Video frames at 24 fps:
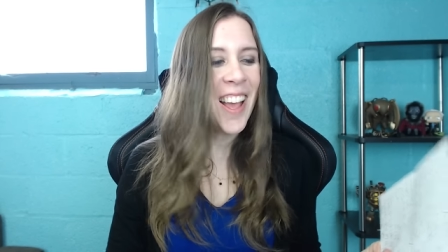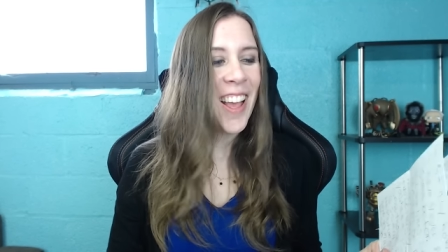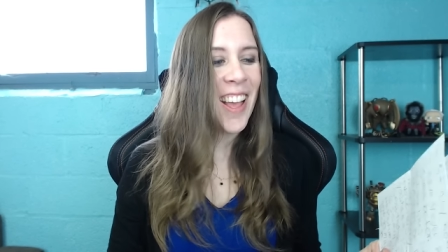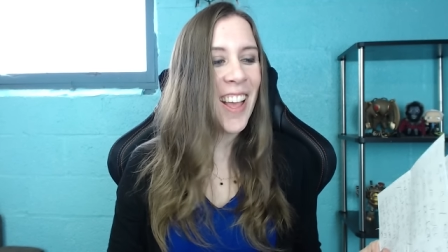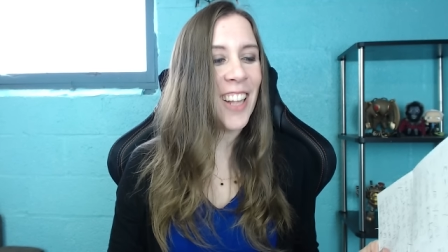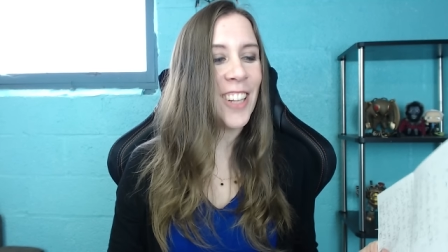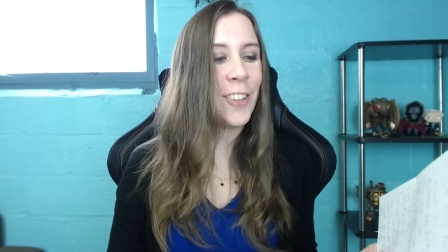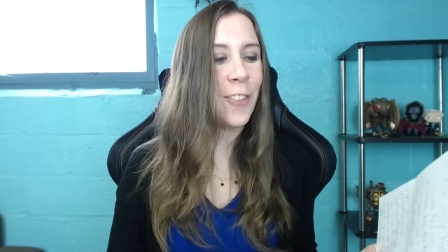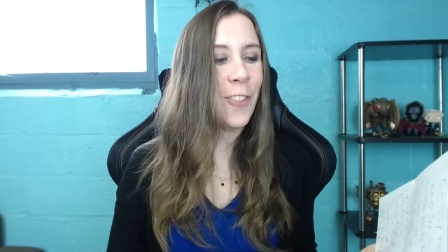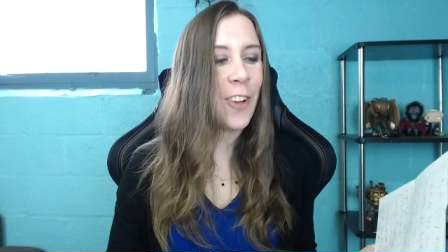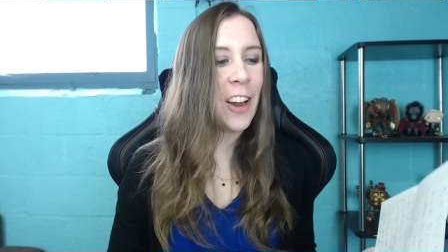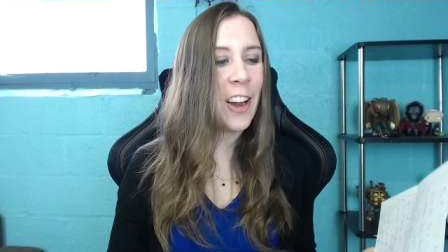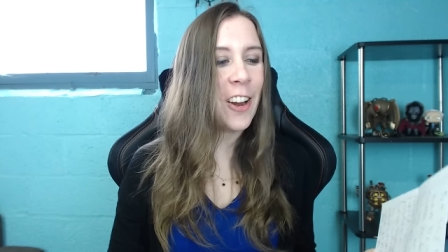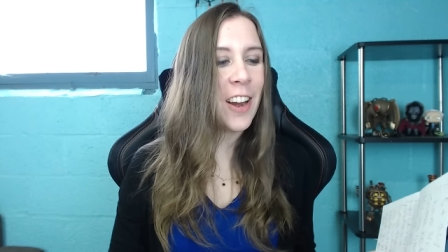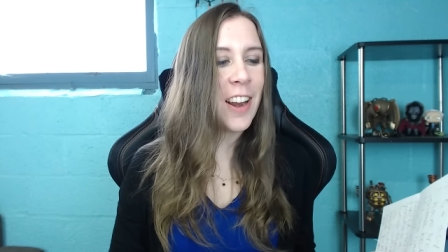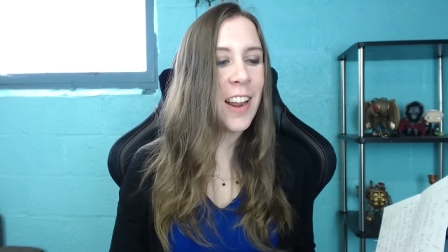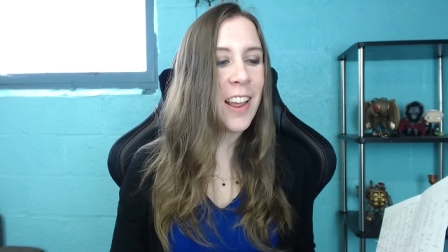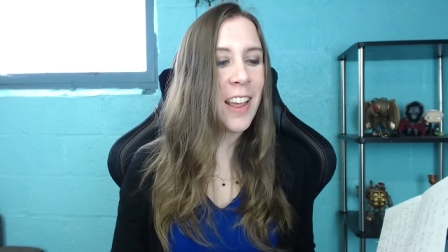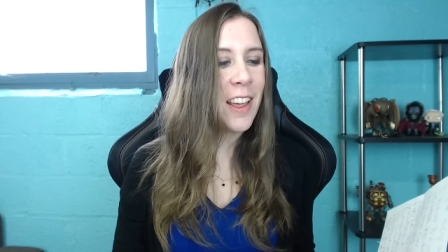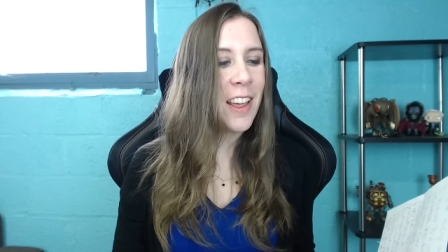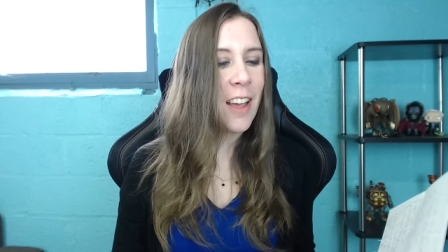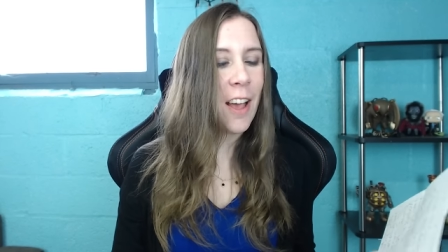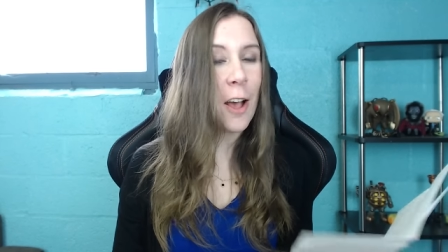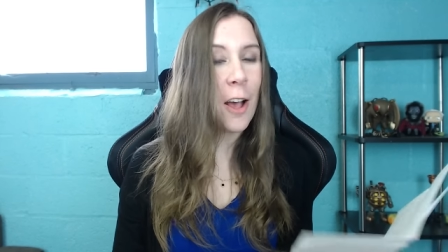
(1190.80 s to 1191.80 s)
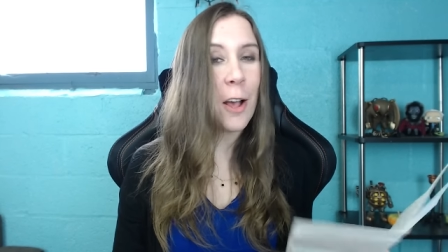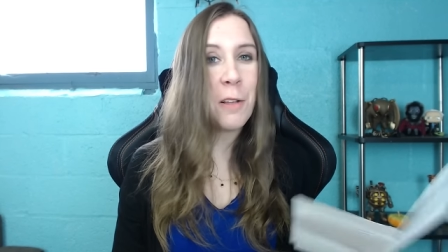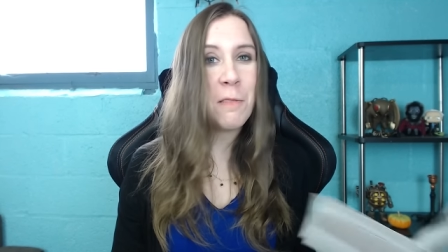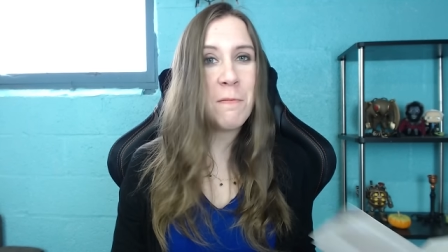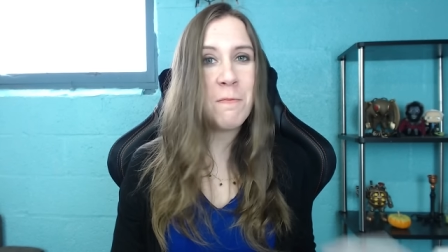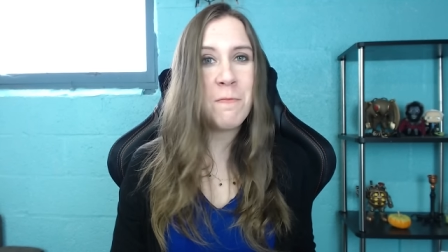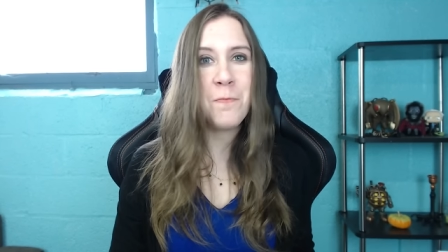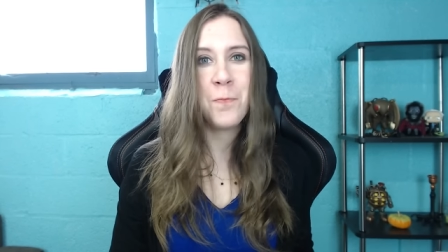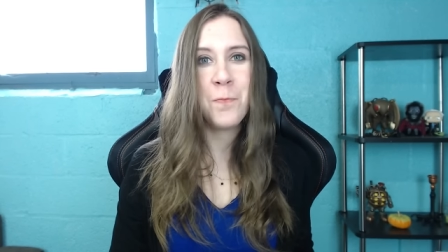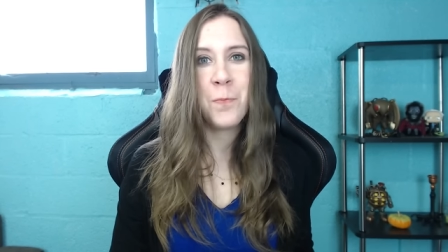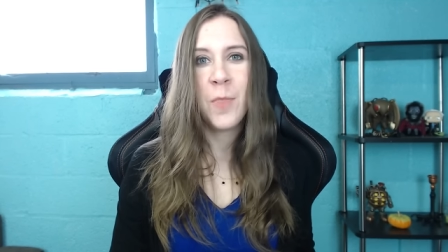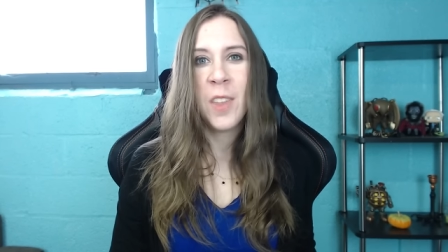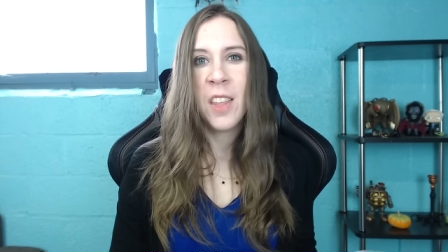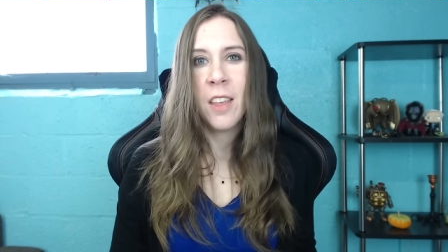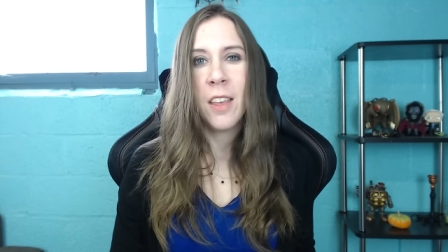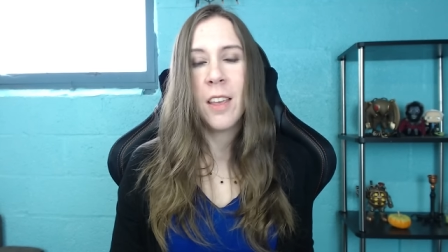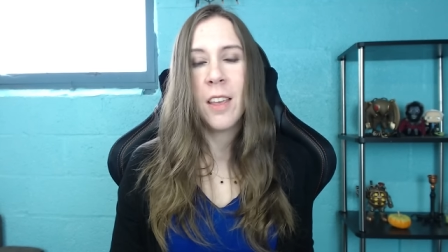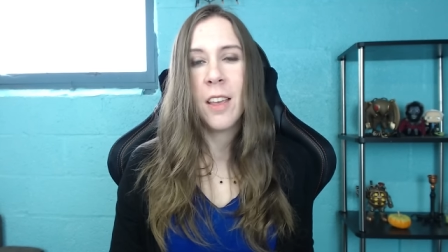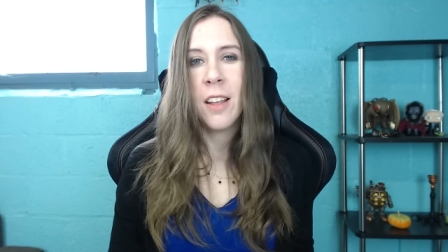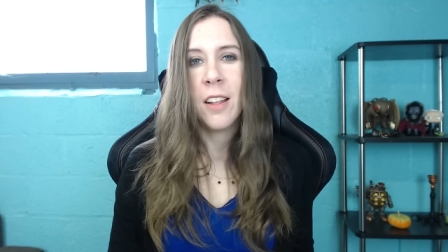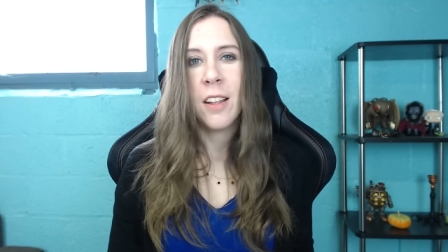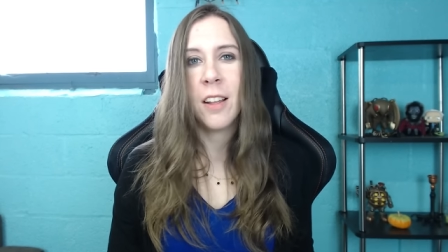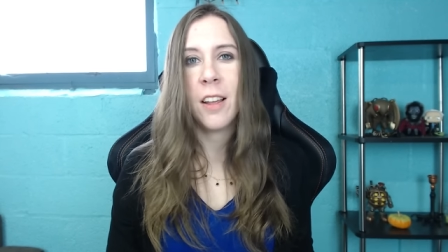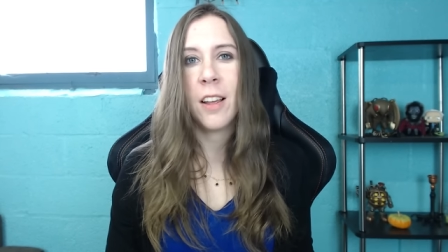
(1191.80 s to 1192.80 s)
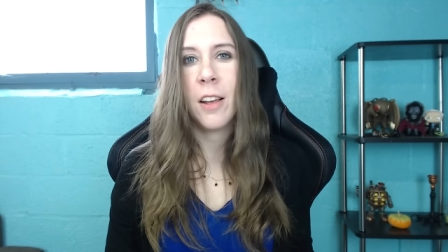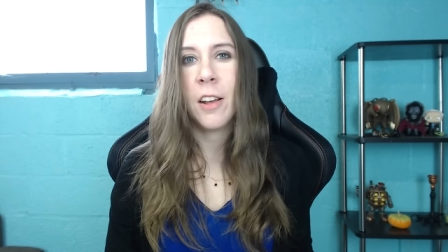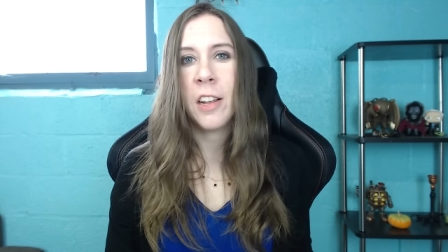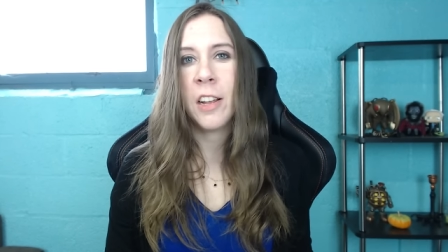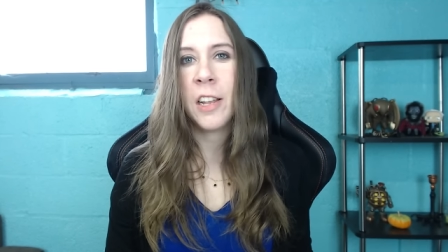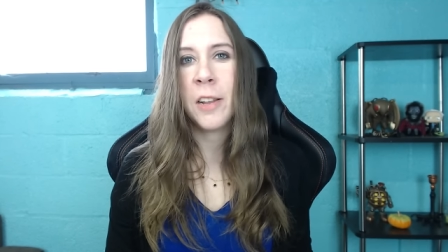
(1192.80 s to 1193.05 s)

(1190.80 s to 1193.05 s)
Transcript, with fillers: it's a very, um, uh,